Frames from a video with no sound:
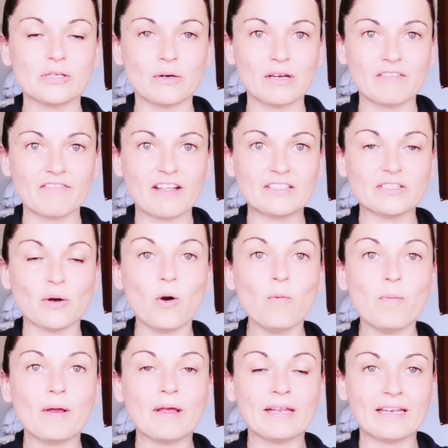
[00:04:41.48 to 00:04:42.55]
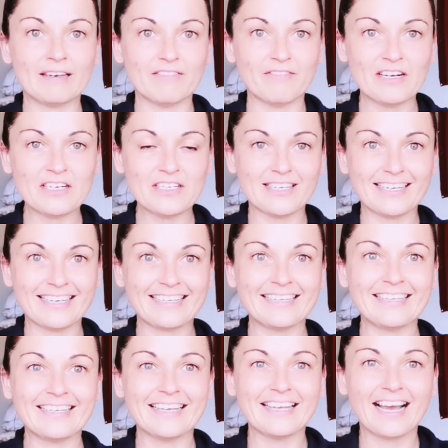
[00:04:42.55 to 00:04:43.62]
So if that's open and
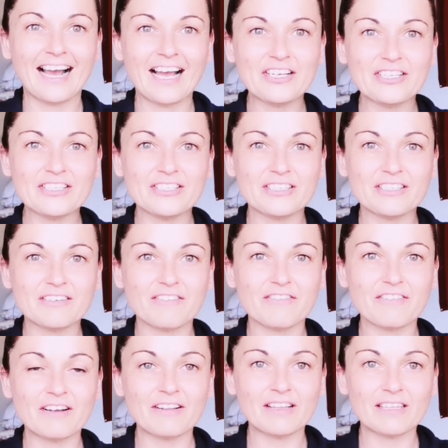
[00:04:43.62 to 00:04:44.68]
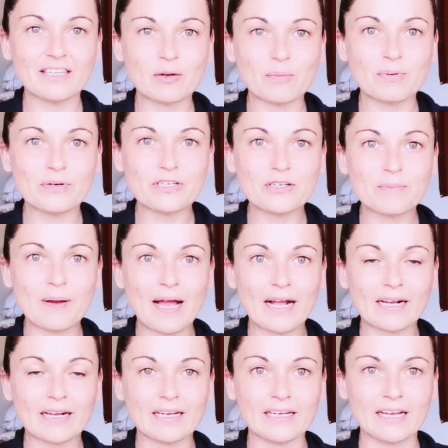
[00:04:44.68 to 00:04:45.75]
functioning, I should start to feel a little
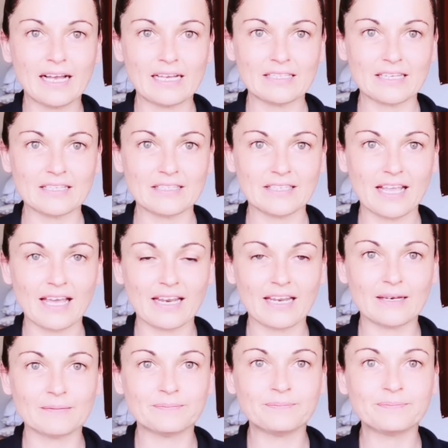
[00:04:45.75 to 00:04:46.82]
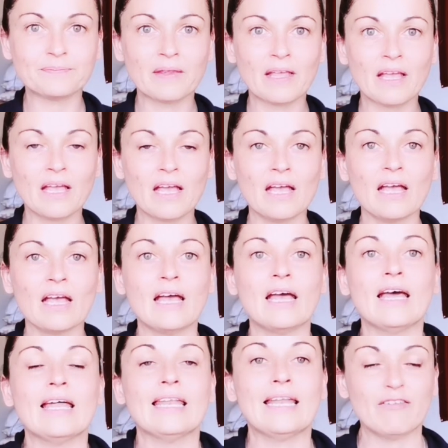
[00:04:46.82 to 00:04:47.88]
pushback as I scan in.
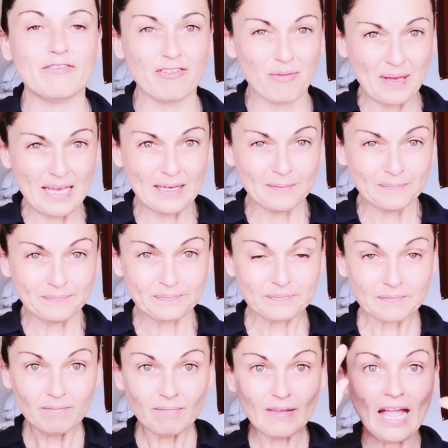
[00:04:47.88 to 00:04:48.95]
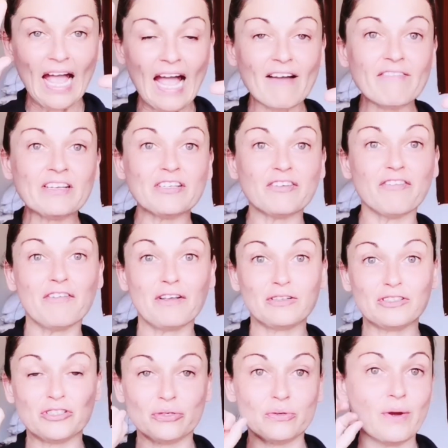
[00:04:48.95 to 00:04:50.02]
Now for me, having to
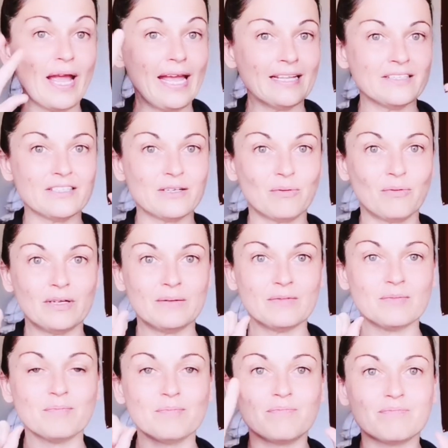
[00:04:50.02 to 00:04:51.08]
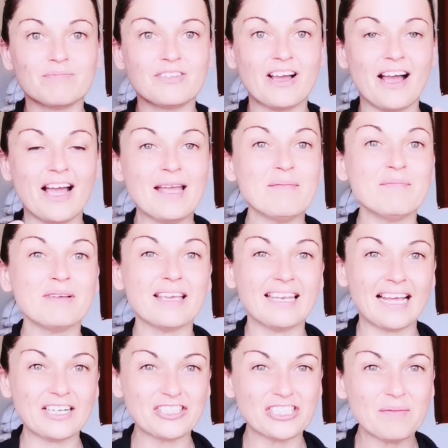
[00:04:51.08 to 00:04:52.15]
feel 2 hands at one
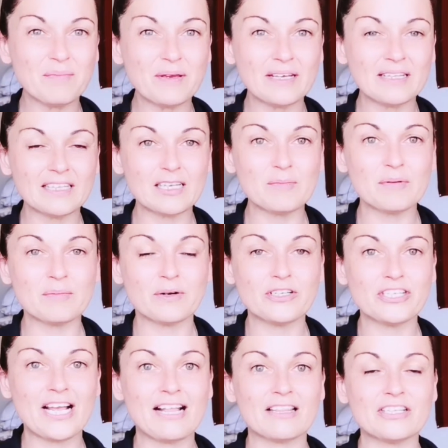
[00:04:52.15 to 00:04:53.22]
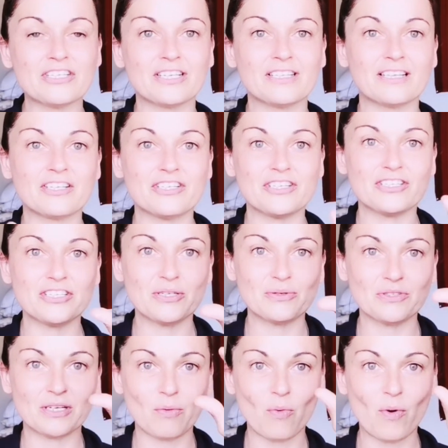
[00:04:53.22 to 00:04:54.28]
time can actually be a little bit more challenging than
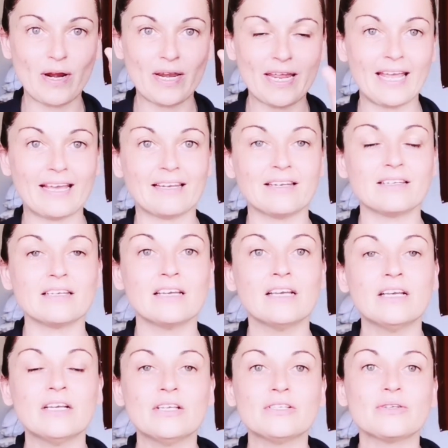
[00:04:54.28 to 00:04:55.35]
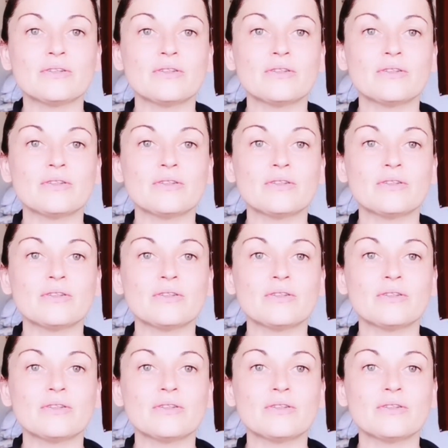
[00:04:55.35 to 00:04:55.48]
just using 1 hand.